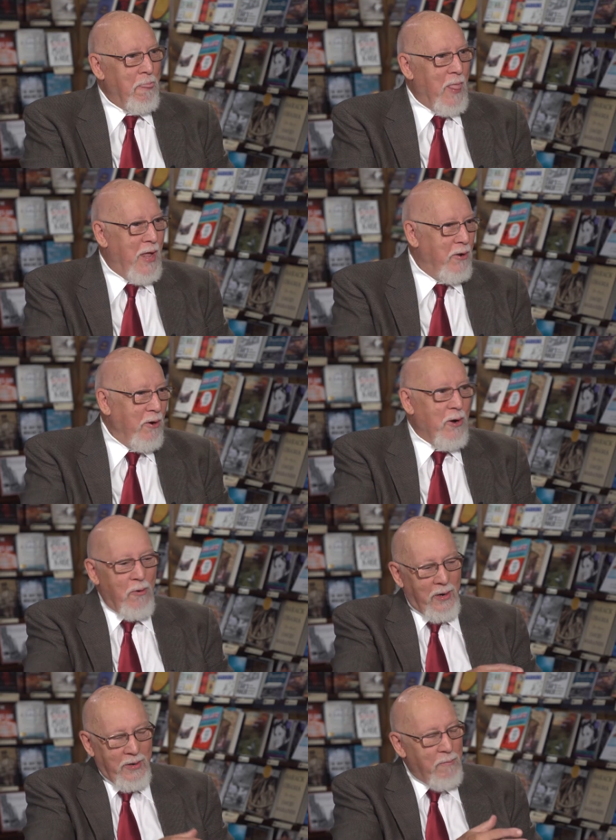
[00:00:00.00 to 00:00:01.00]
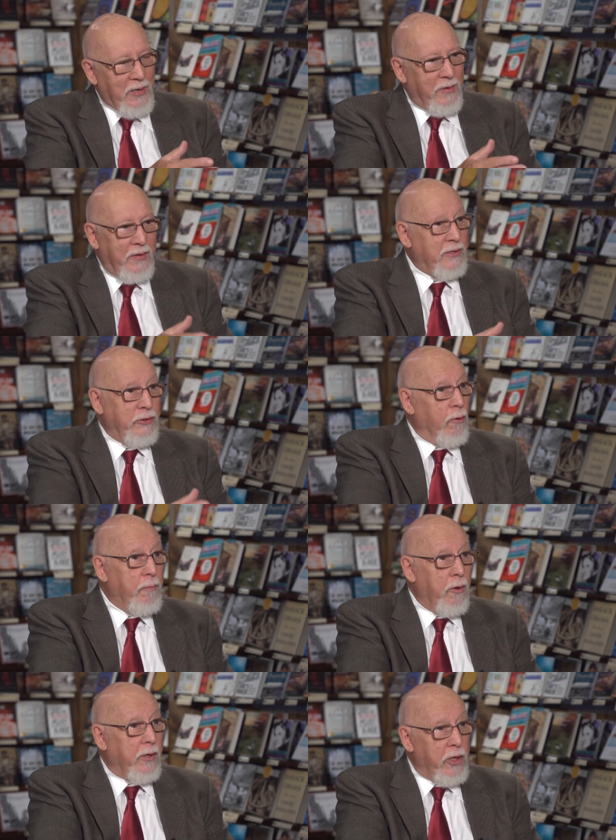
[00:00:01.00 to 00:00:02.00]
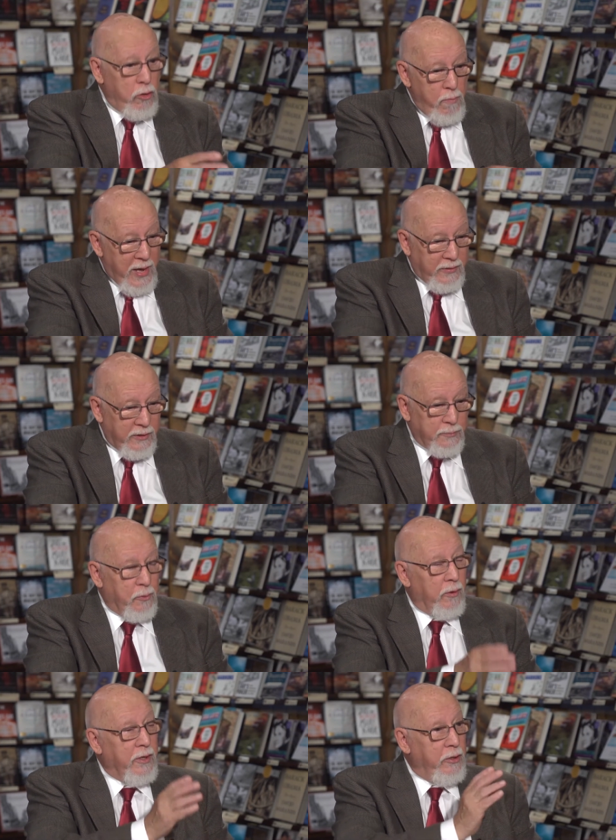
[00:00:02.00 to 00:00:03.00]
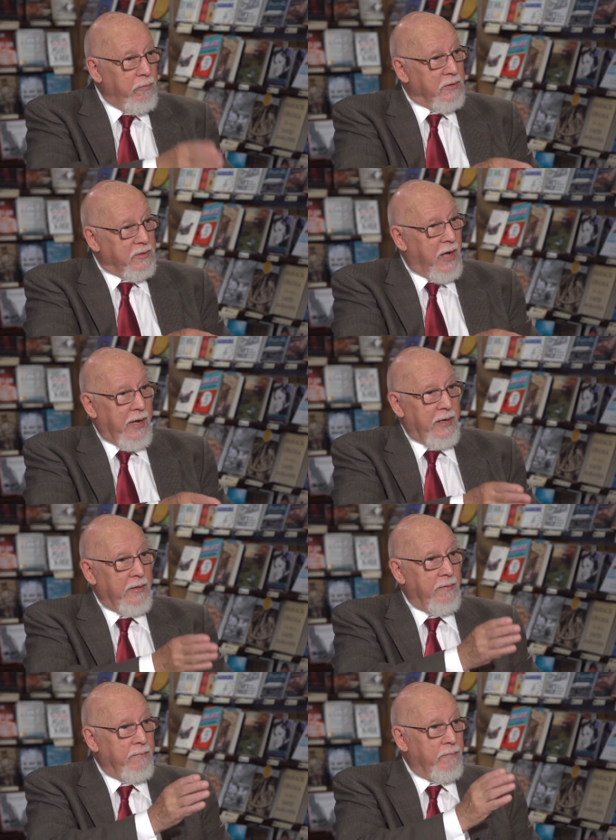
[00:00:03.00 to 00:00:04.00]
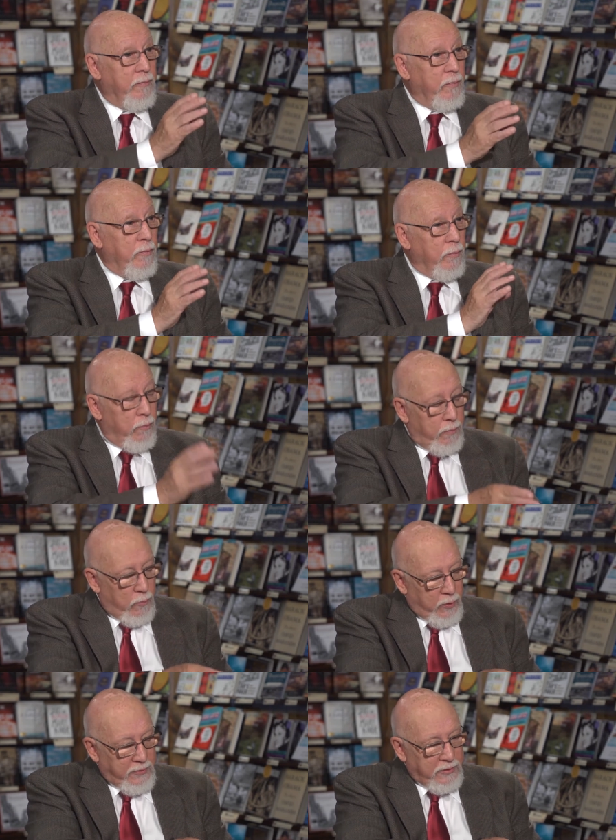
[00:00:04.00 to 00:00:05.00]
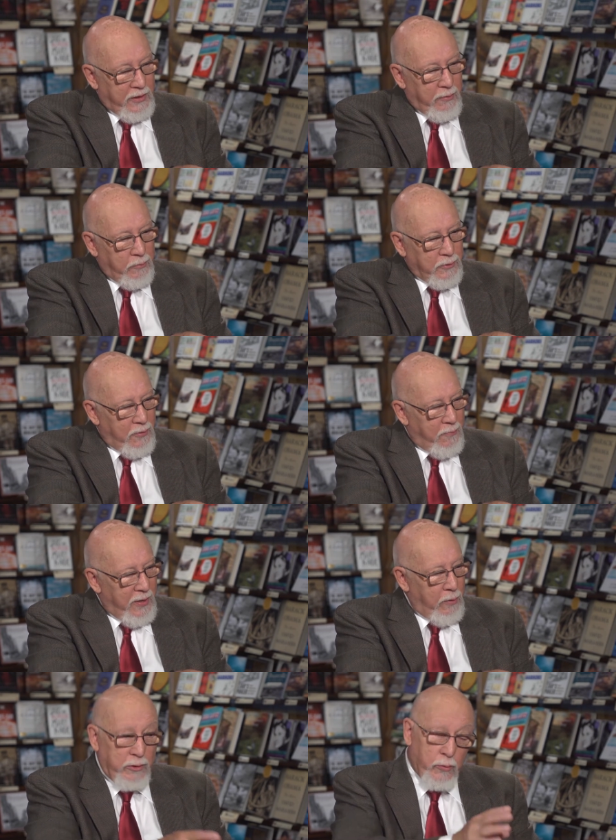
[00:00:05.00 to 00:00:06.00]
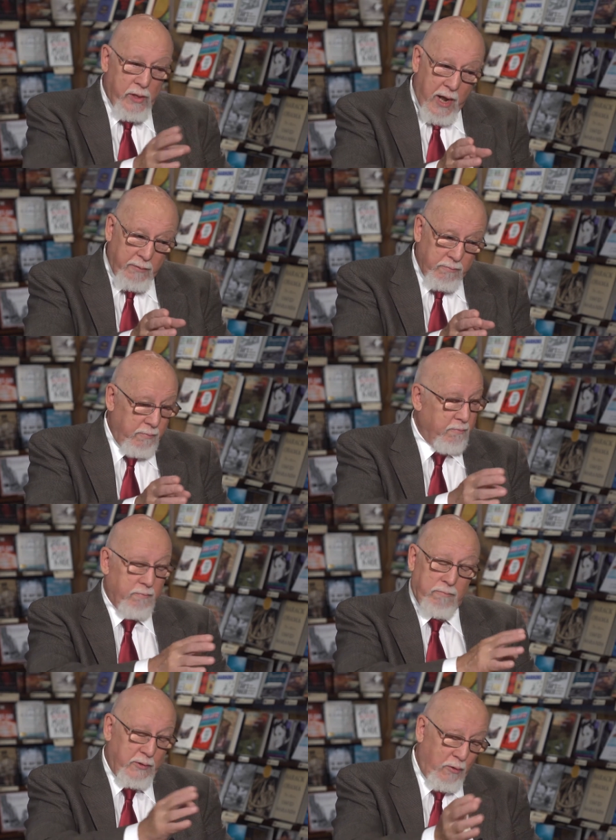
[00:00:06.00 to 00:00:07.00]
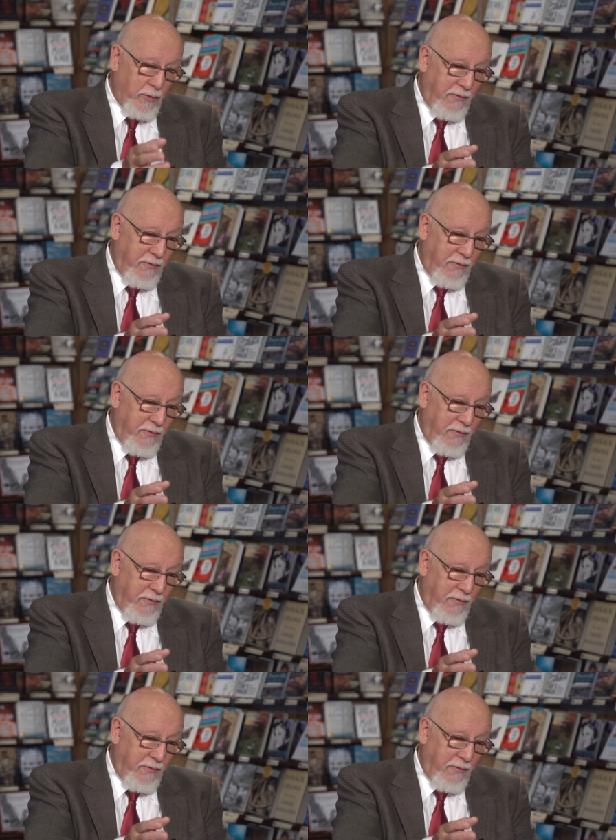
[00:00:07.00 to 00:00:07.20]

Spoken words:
you're going, I mean, it's your book. You made this book. You decided what the secret was going to be, which we're not, it's only